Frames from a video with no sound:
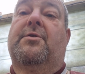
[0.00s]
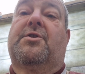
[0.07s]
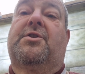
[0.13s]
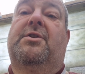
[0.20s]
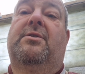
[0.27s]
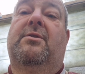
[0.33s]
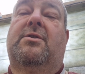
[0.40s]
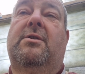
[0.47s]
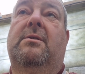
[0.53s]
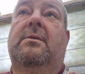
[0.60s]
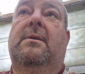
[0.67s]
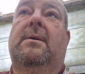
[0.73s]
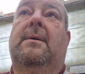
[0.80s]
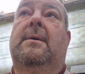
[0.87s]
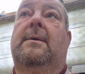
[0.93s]
Surge.
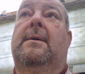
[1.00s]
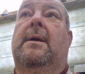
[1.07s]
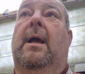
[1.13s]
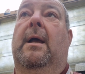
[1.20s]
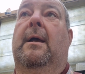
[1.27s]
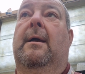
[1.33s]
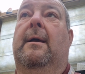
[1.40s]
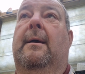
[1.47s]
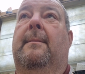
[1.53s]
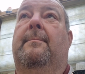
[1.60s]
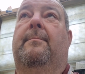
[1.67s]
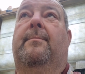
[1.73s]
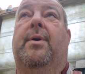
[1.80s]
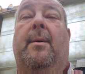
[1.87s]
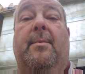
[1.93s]
But
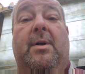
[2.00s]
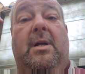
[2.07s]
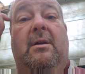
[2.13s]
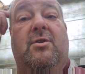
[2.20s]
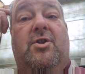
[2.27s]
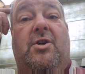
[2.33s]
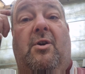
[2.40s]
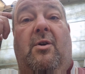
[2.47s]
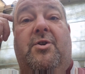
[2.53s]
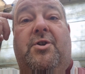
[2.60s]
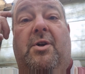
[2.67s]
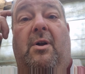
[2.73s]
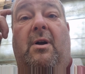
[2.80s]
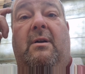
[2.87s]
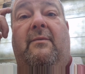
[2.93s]
I'm going to use soft
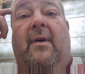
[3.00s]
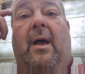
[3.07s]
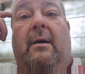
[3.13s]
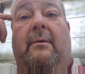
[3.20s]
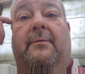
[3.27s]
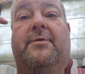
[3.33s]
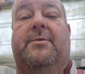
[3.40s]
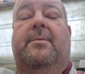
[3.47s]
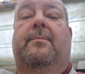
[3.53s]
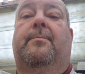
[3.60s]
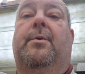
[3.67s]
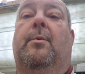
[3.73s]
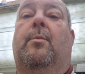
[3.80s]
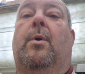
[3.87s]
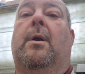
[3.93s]
slide valves.
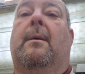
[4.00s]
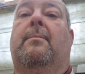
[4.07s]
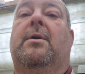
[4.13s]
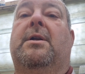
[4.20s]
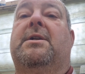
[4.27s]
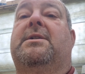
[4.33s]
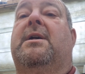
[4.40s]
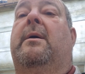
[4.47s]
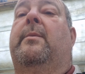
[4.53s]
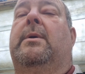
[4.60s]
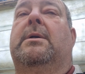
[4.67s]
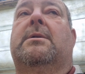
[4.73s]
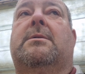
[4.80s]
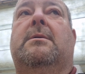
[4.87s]
But what I'm going to do